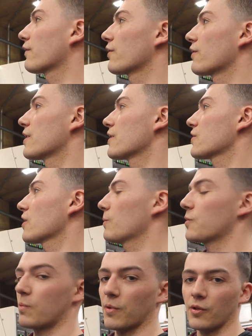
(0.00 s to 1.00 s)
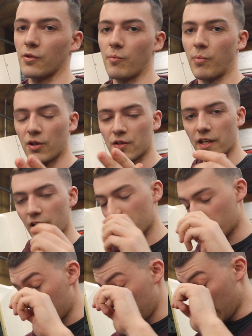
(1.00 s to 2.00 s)
for the subspindle parts
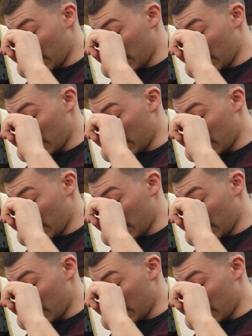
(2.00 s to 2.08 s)
catcher,